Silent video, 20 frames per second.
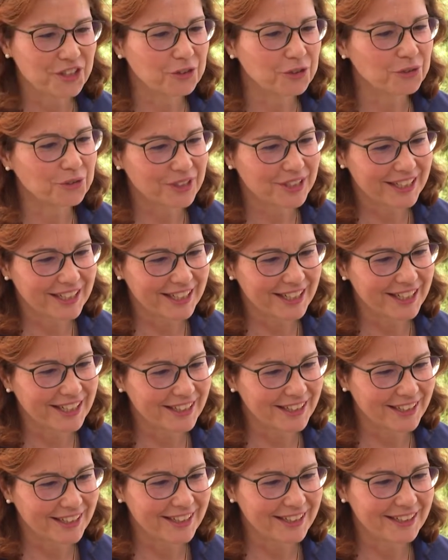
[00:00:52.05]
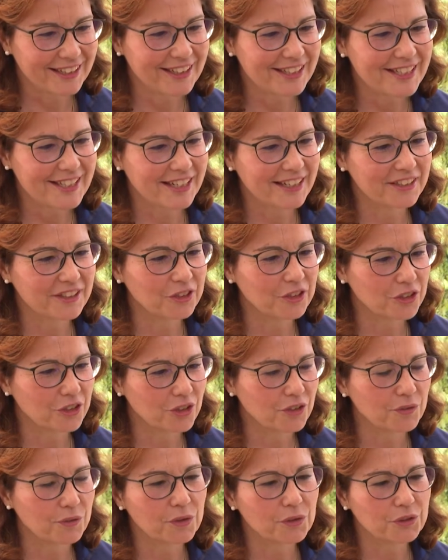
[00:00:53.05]
and human development at the
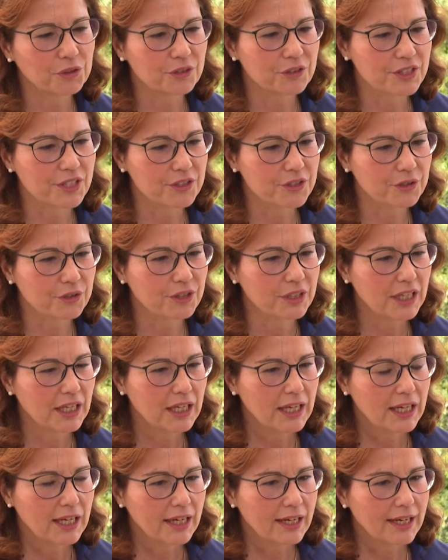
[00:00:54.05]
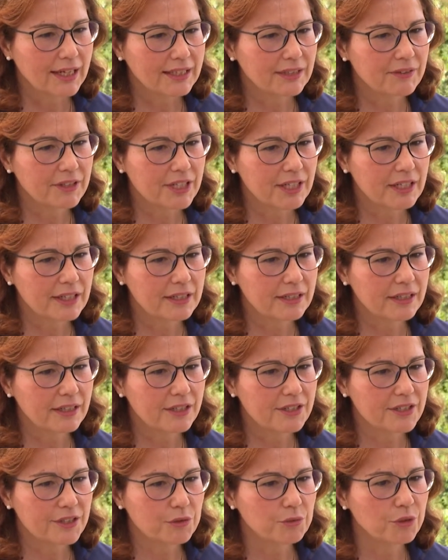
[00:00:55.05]
Campus Biomedico University of Rome.
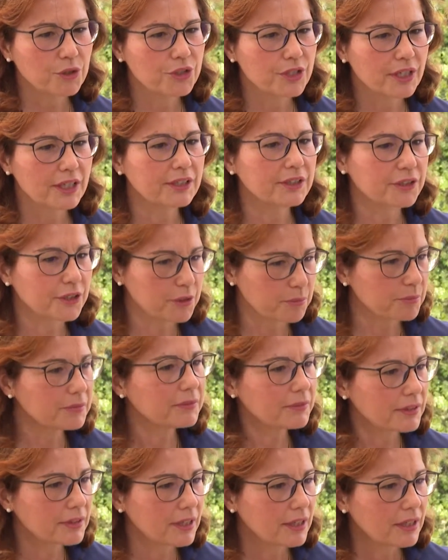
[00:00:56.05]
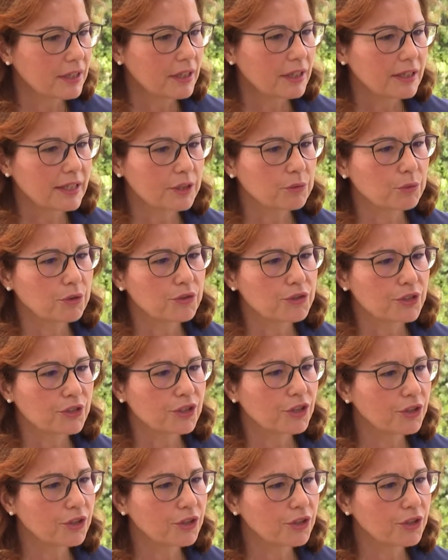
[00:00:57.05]
She's a well-renowned expert